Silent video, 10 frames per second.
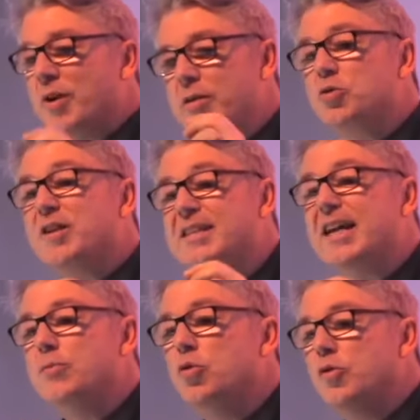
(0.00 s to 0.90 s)
but he's going to
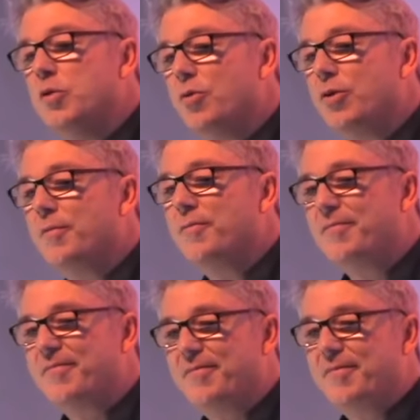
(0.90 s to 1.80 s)
tell them who they were.
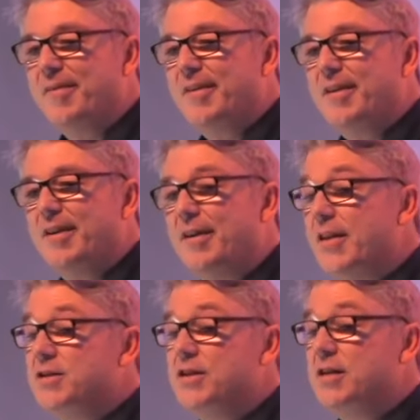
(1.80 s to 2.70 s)

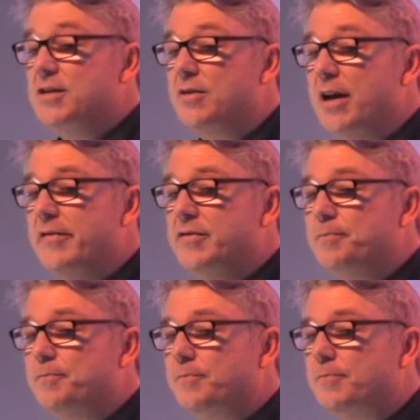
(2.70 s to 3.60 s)
And that changed their lives.
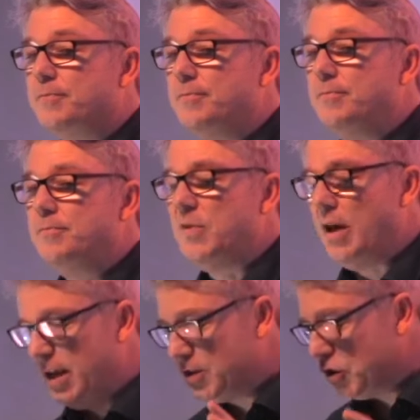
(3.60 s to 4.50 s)

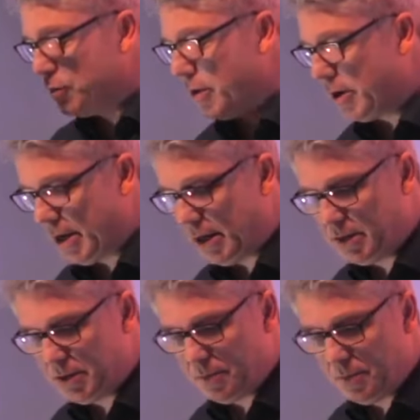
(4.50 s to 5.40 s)
That's just bow our
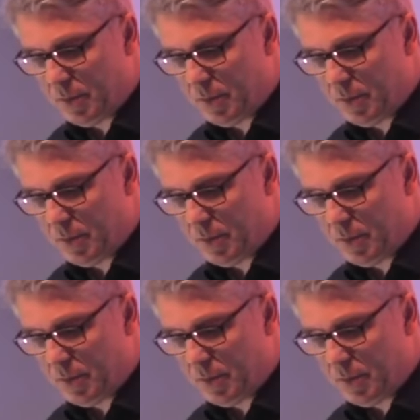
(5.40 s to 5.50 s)
heads.